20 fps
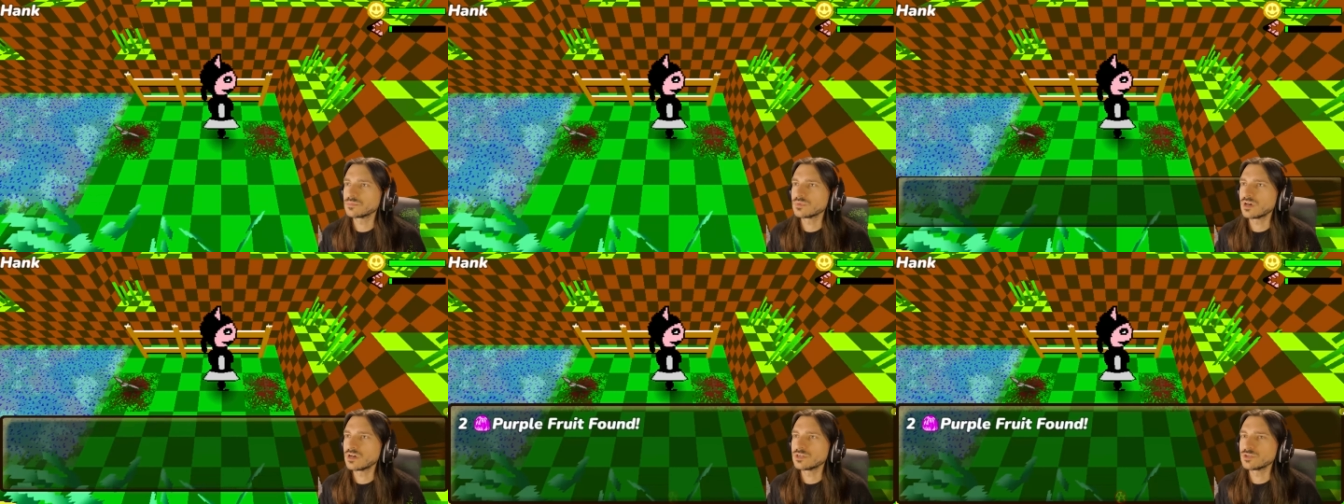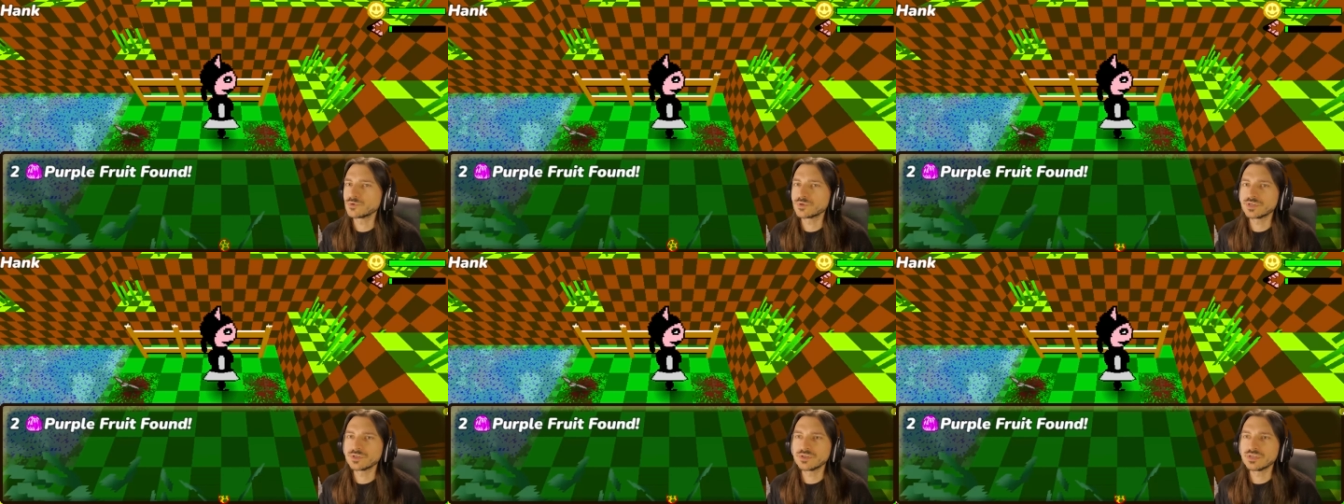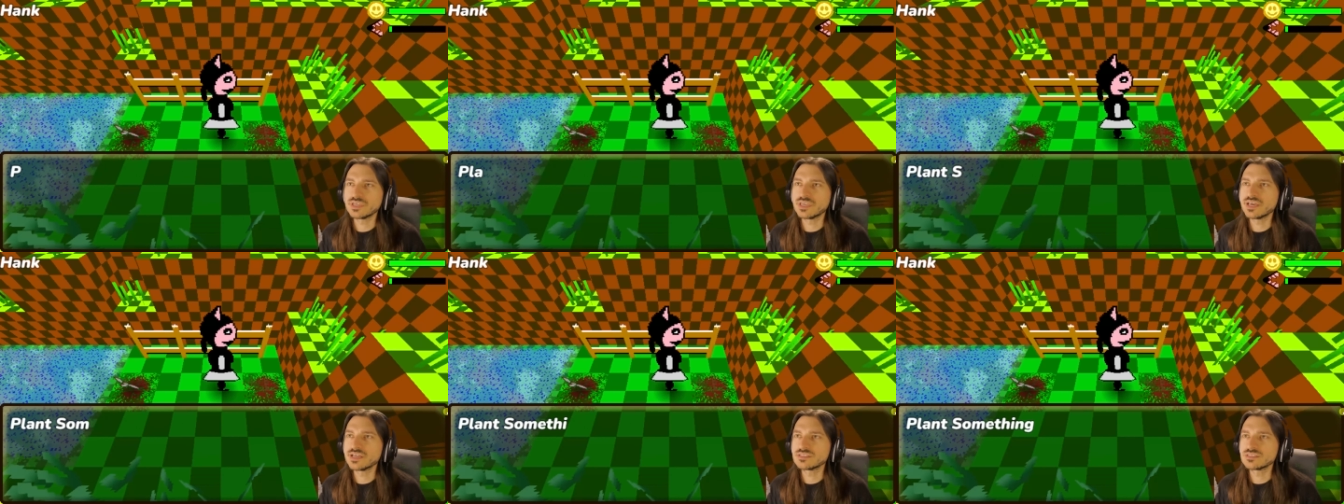hungrier
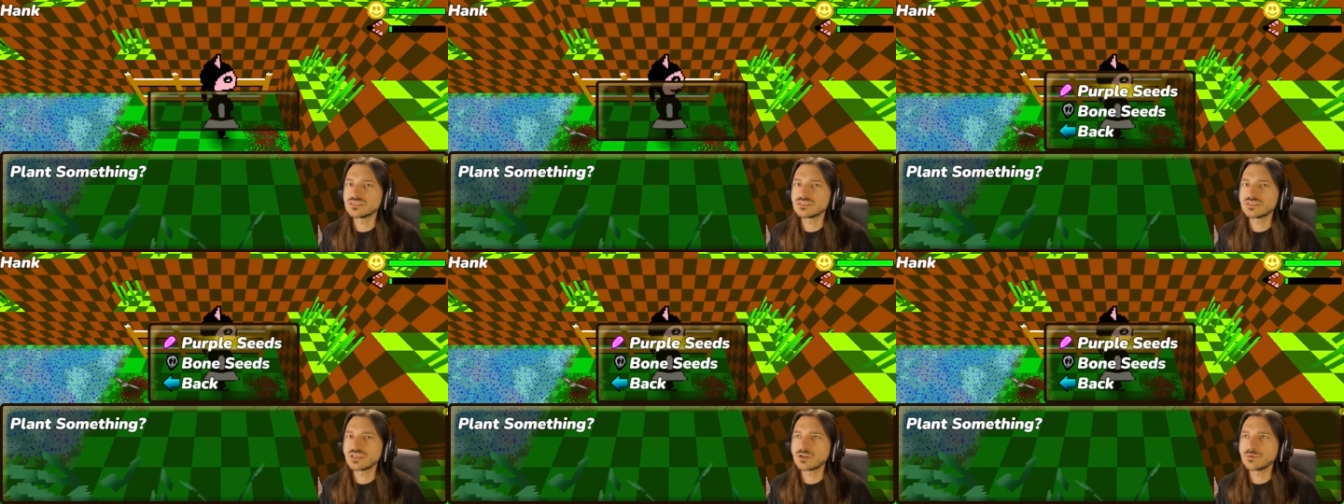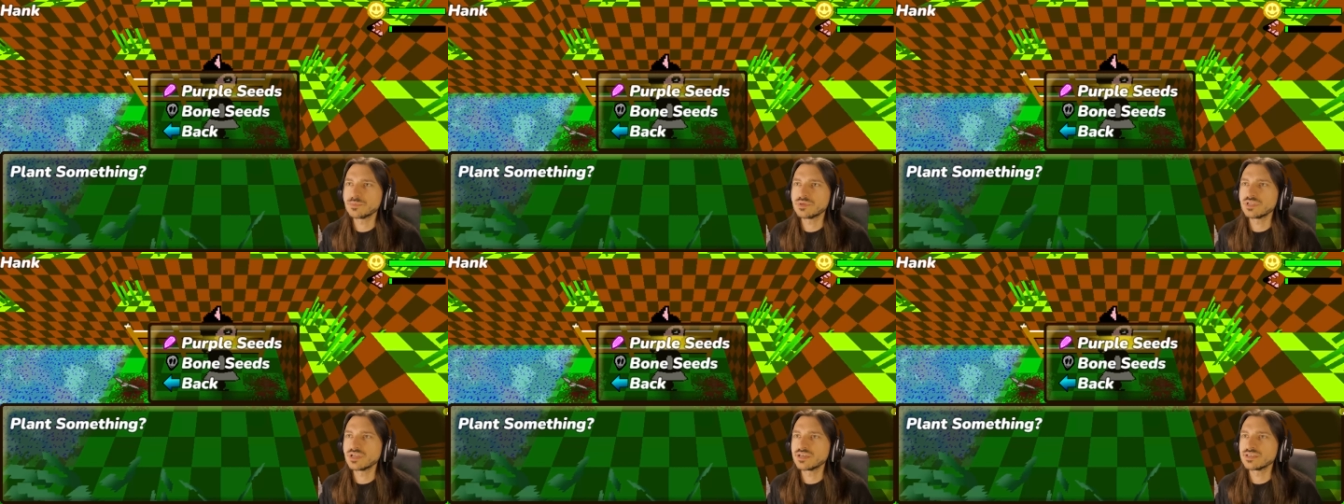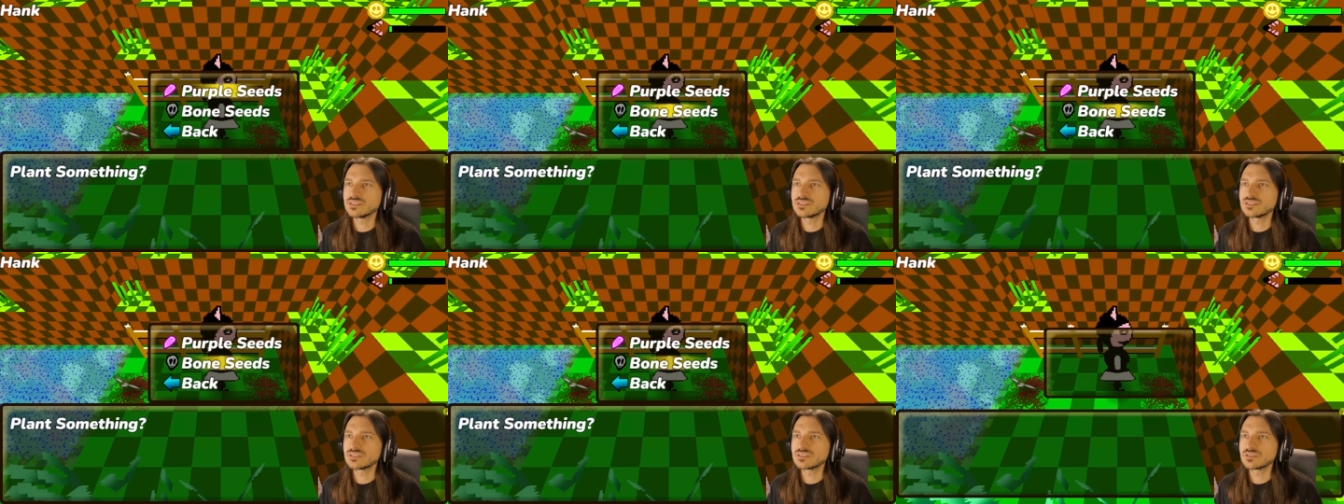he gets? That would be
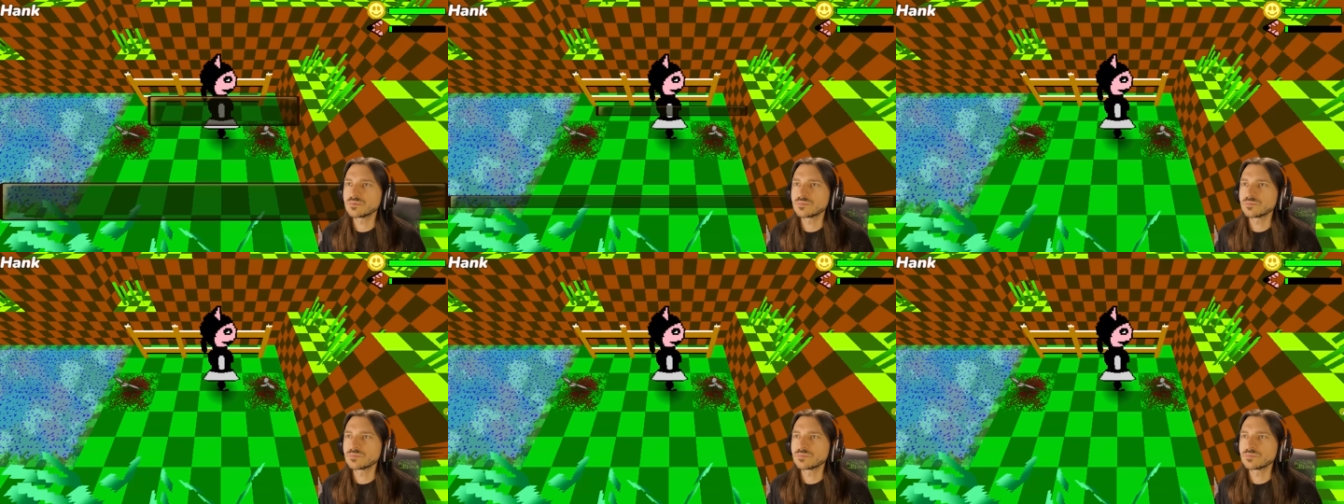nice.